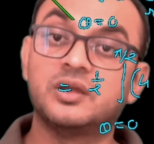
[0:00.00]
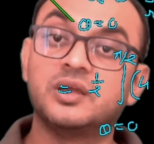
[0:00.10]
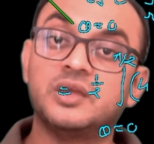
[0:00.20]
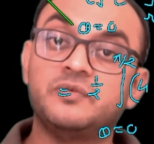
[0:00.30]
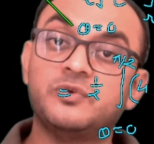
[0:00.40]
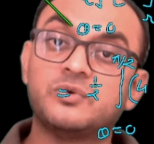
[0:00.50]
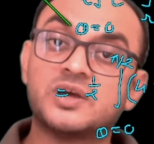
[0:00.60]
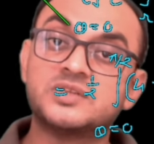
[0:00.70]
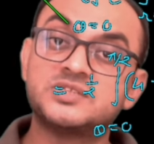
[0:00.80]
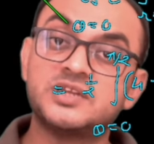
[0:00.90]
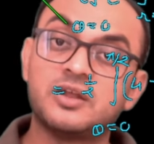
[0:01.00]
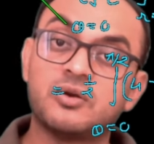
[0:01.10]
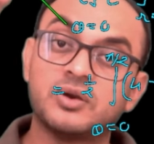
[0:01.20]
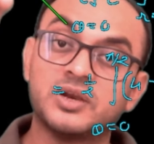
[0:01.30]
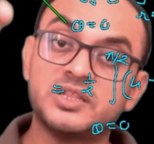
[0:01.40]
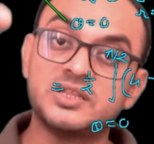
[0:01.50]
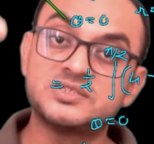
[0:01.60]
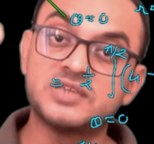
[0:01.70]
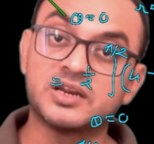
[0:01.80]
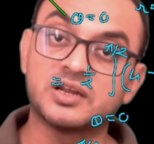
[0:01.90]
If you consider only the
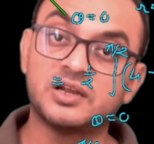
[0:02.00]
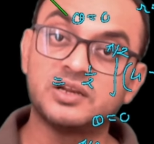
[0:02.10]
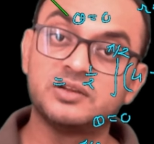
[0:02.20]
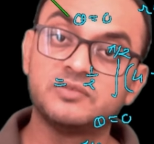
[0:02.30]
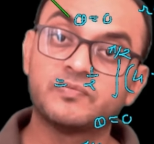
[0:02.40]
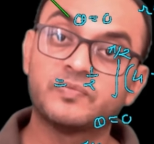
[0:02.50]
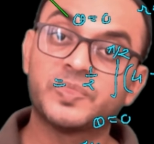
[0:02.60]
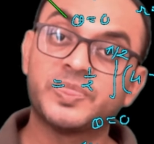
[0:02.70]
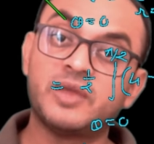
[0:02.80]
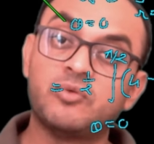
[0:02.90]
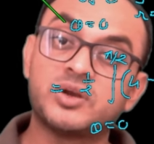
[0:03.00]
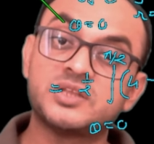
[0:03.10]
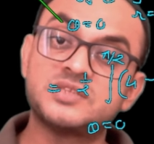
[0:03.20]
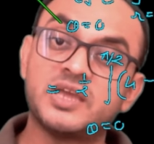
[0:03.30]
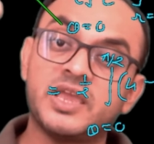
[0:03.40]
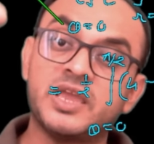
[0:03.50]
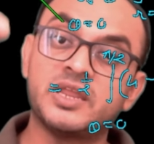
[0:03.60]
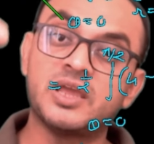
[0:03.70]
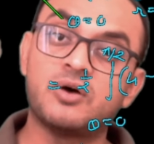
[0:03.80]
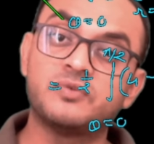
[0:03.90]
circle, then what is the
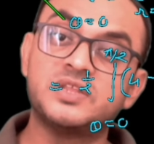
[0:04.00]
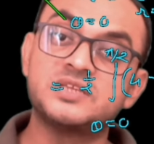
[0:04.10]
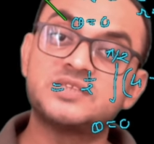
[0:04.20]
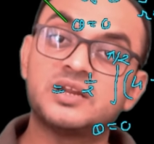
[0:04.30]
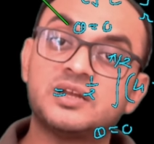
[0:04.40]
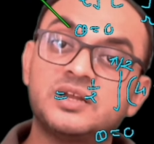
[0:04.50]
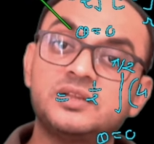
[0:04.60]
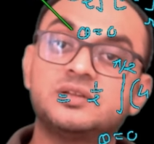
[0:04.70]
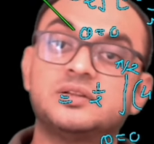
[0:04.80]
area of this circle?